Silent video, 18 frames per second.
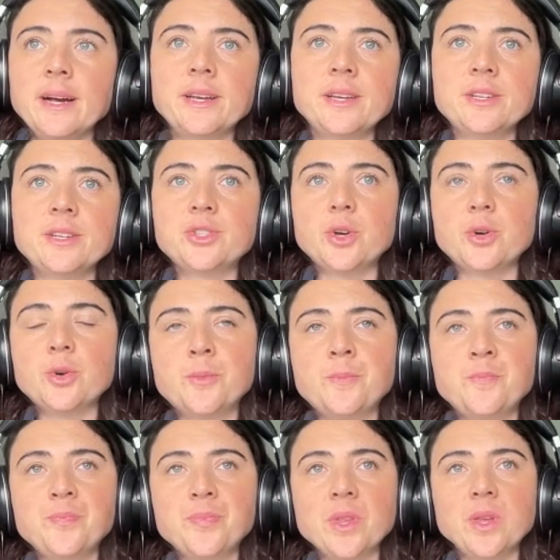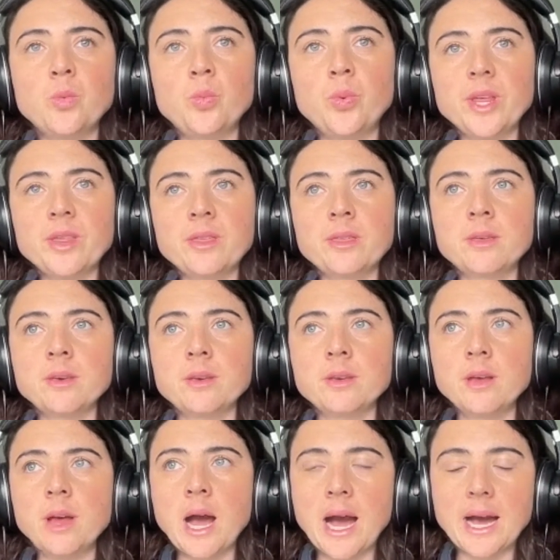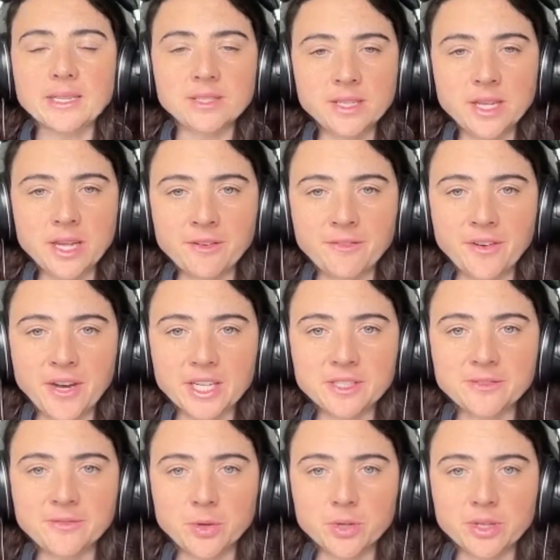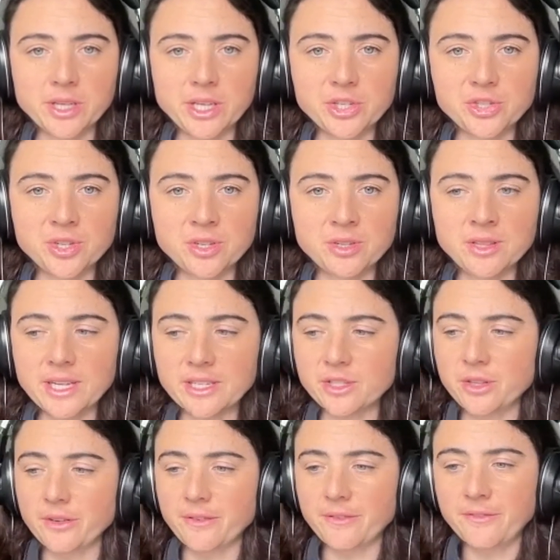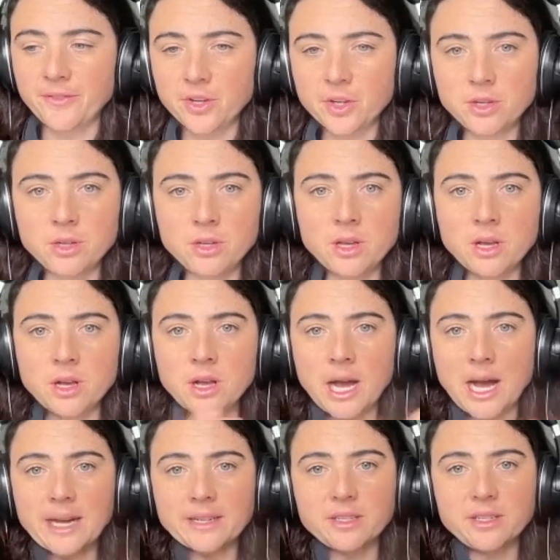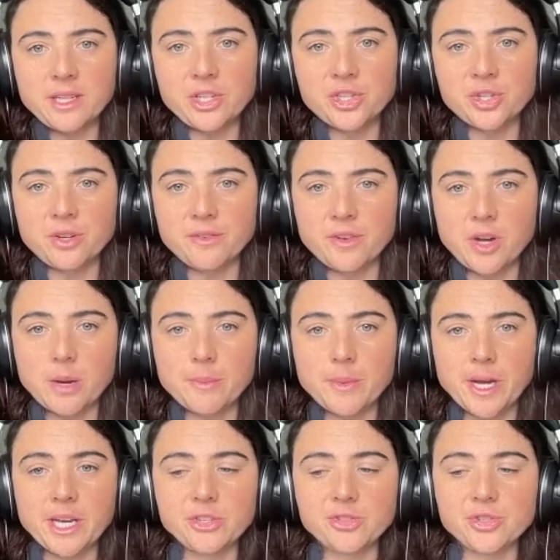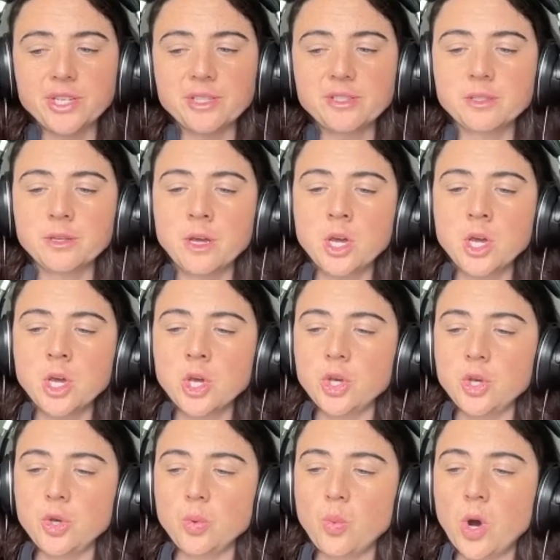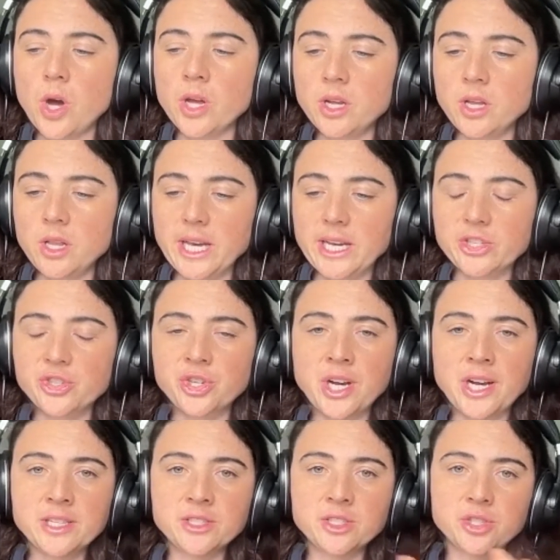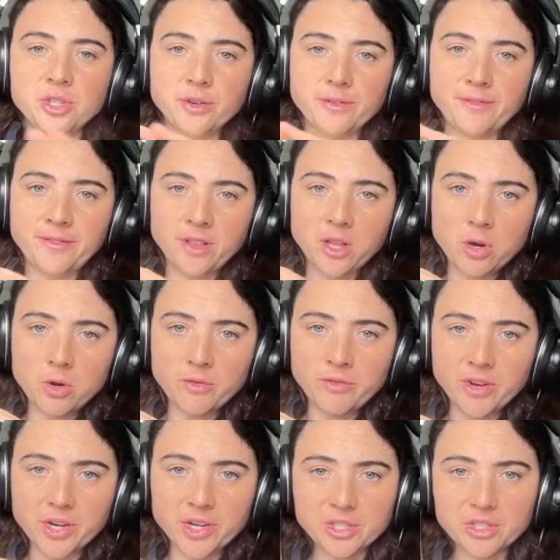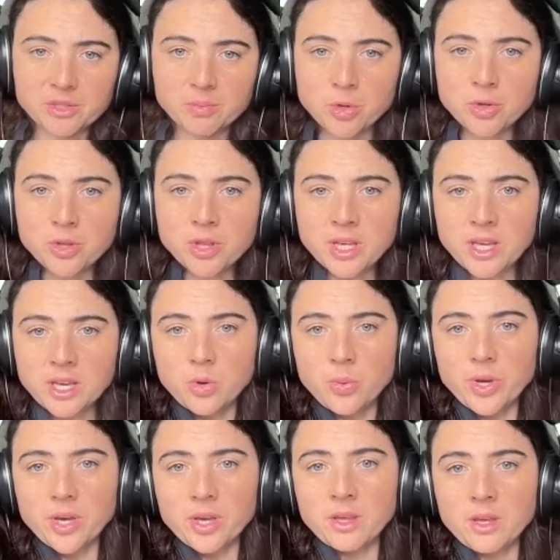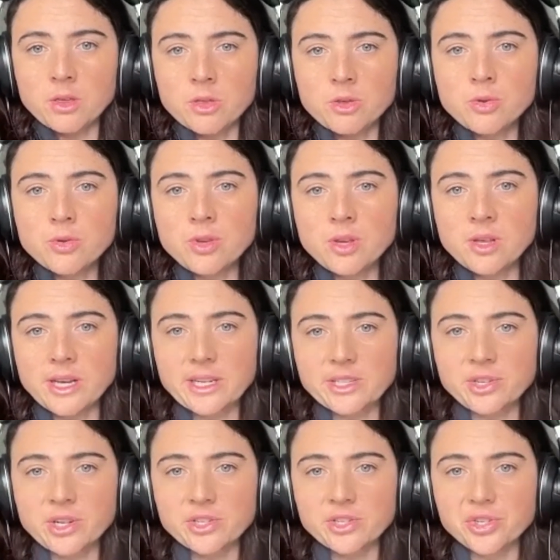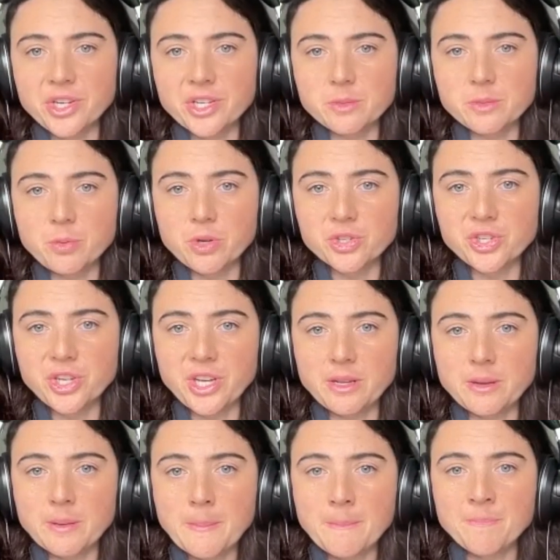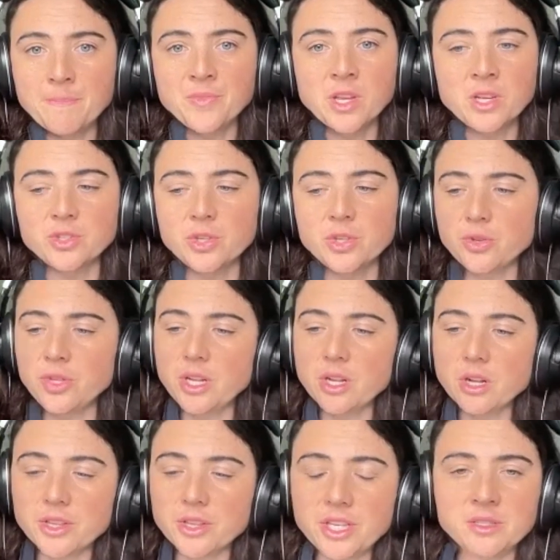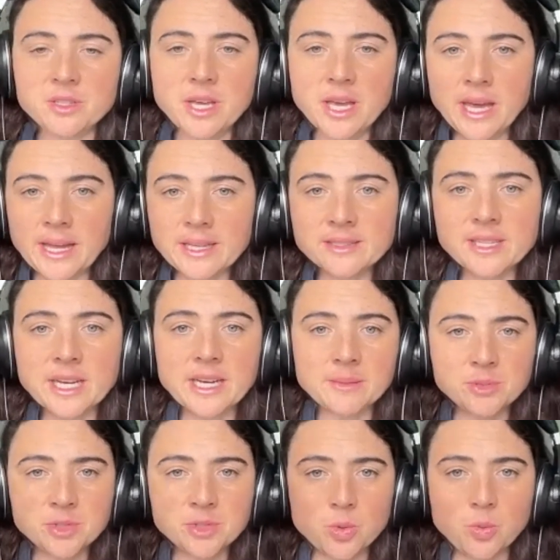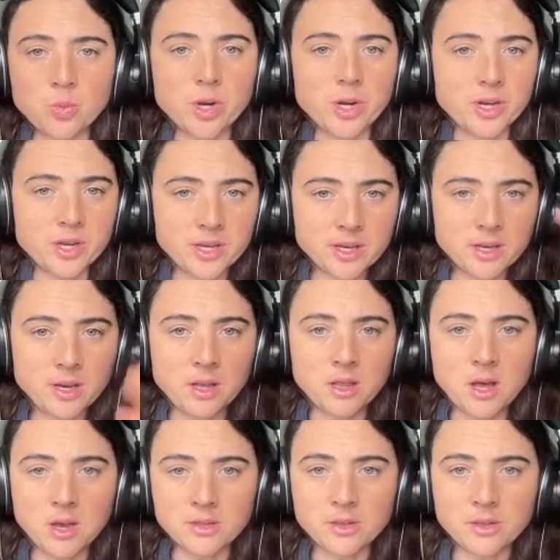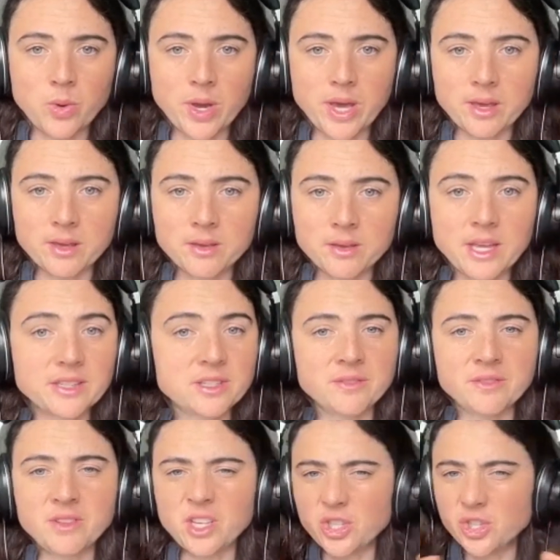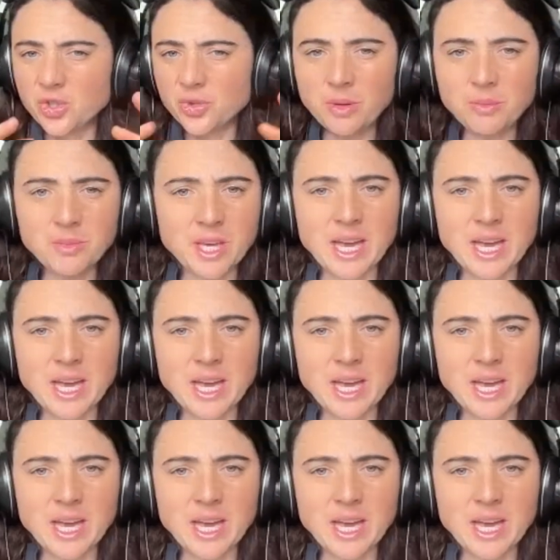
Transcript: so with oxidative phosphorylation, that's the full oxidation of carbohydrates. You want electrons to flow very smoothly and quickly through the electron transport chain. So you need all these enzymes to work along the way. It's an extremely